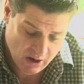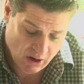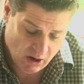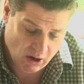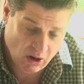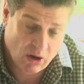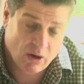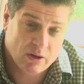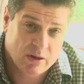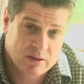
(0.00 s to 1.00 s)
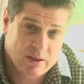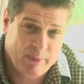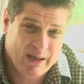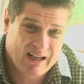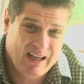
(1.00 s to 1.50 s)
are
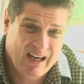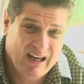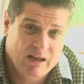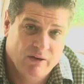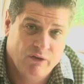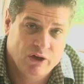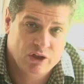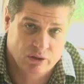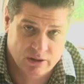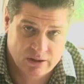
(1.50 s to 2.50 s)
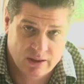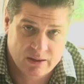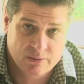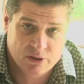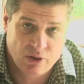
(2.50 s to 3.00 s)
typically individuals that
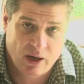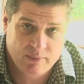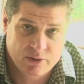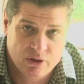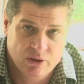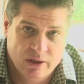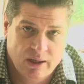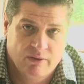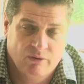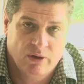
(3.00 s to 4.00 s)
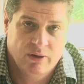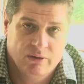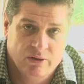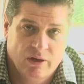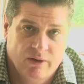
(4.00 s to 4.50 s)
subscribe to that
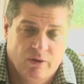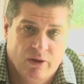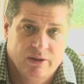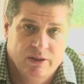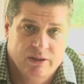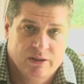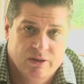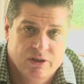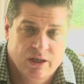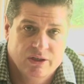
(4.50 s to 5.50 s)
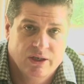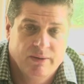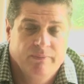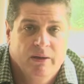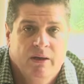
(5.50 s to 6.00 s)
voluntary association.
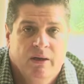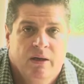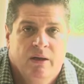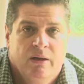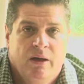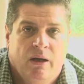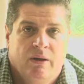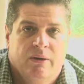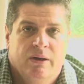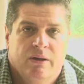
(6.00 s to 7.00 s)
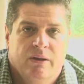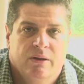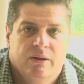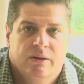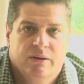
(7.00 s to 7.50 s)
Now,
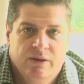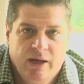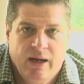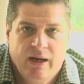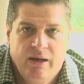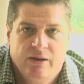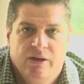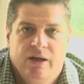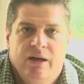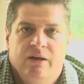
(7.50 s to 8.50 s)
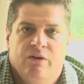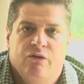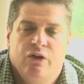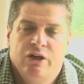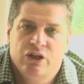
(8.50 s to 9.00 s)
there, the
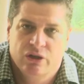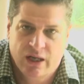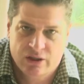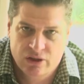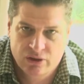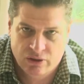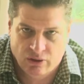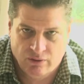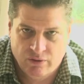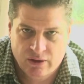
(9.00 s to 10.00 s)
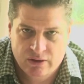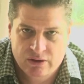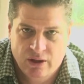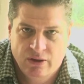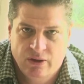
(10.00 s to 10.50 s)
individual gets looked after.
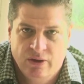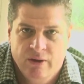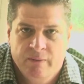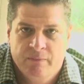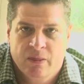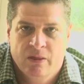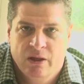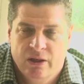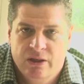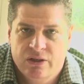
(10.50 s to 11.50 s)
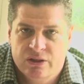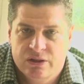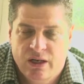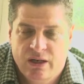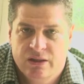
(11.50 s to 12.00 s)
So the learned
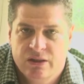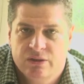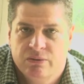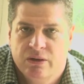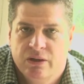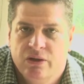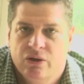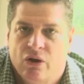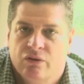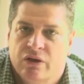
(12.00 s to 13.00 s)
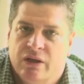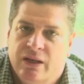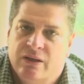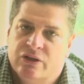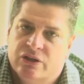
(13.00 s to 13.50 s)
societies will then look after the
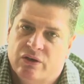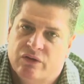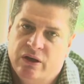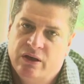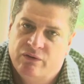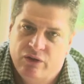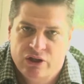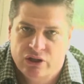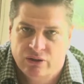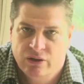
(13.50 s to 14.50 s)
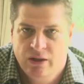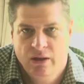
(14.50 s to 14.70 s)
interests of the individual,